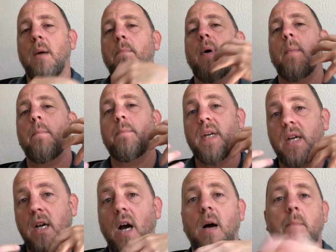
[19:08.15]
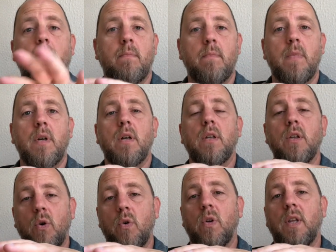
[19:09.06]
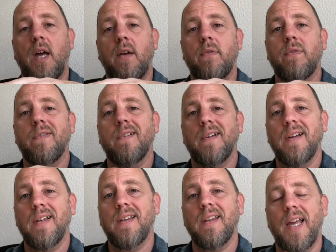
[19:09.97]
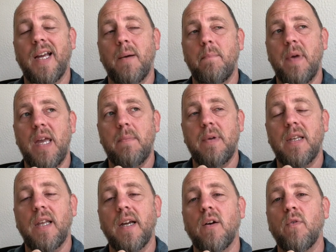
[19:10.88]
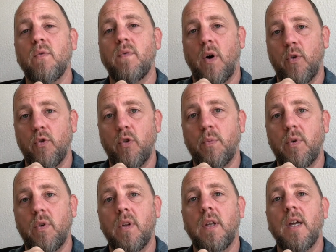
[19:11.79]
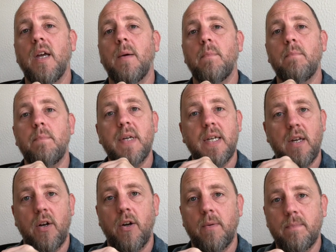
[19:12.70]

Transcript: but become local life like a baby, like a vulnerable beginner.